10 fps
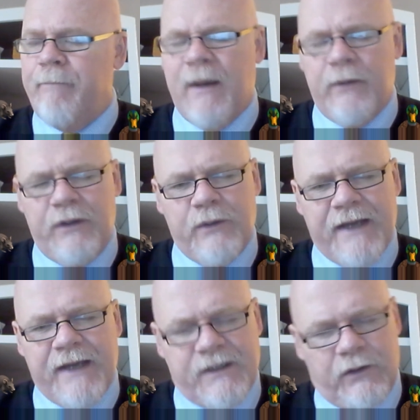How are you
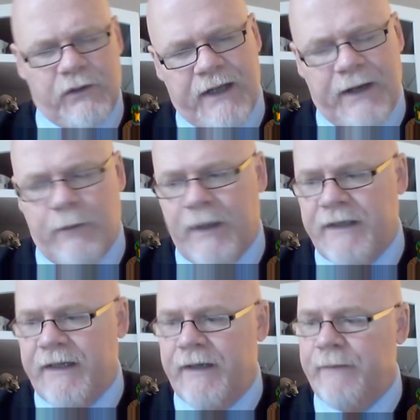getting on now, my
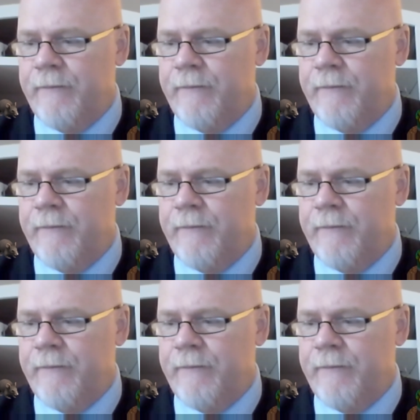dear?"